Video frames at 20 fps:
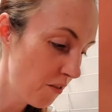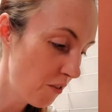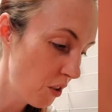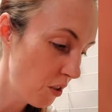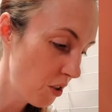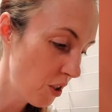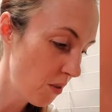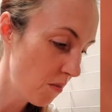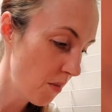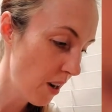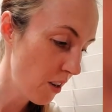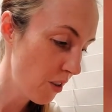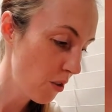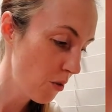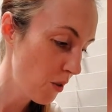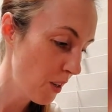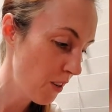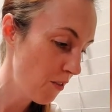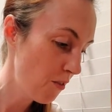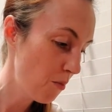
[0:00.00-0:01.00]
frozen
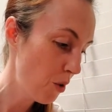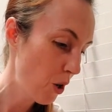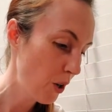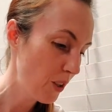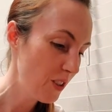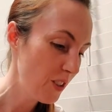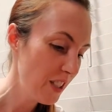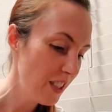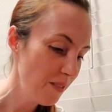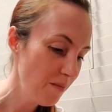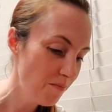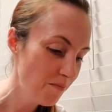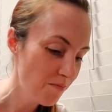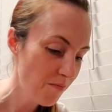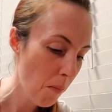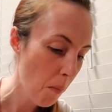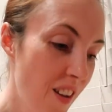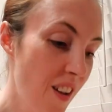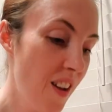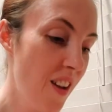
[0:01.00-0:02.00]
microwave broccoli.
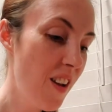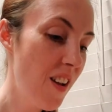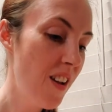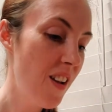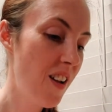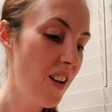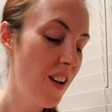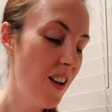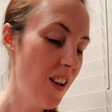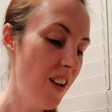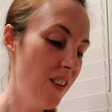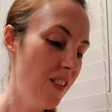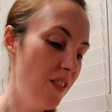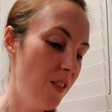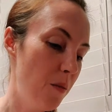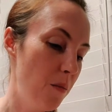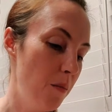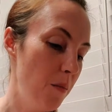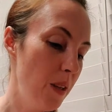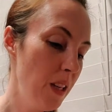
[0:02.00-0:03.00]
And
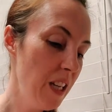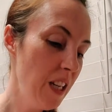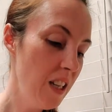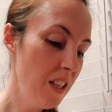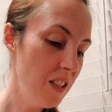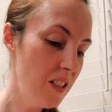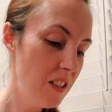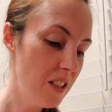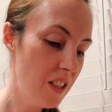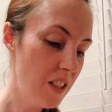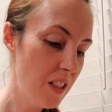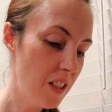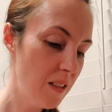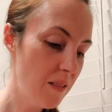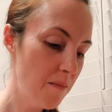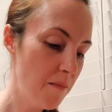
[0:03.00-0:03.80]
the meat